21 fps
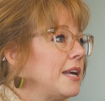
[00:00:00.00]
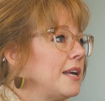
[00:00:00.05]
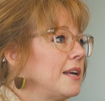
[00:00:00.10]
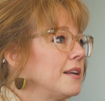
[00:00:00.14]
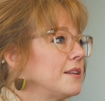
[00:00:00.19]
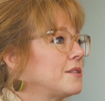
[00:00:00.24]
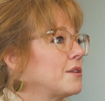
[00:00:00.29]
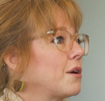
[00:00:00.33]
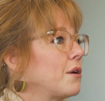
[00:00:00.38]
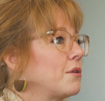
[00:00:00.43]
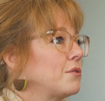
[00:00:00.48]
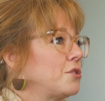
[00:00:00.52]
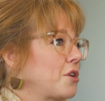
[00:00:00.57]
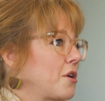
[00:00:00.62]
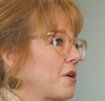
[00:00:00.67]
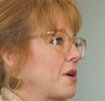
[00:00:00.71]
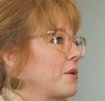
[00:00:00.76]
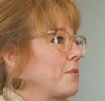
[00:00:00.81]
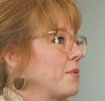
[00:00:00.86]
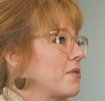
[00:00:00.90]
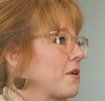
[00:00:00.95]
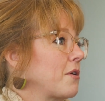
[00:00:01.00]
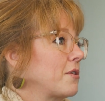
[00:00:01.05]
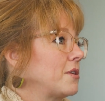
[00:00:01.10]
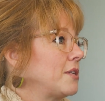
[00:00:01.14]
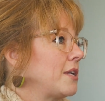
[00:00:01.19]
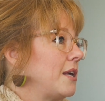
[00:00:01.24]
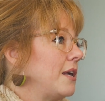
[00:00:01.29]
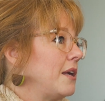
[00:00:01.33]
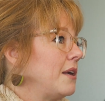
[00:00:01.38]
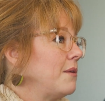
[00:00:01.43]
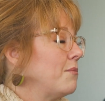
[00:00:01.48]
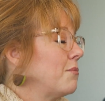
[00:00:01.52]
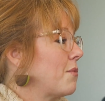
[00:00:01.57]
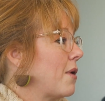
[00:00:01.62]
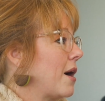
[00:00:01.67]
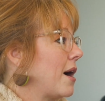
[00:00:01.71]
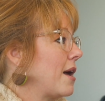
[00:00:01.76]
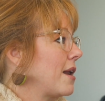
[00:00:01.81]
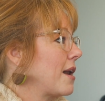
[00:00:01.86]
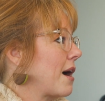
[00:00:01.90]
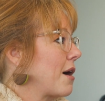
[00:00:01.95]
all of the elements necessary
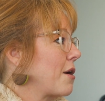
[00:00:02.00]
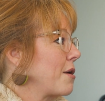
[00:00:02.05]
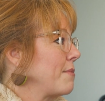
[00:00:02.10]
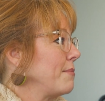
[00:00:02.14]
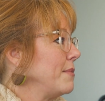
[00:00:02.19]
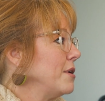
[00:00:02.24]
to help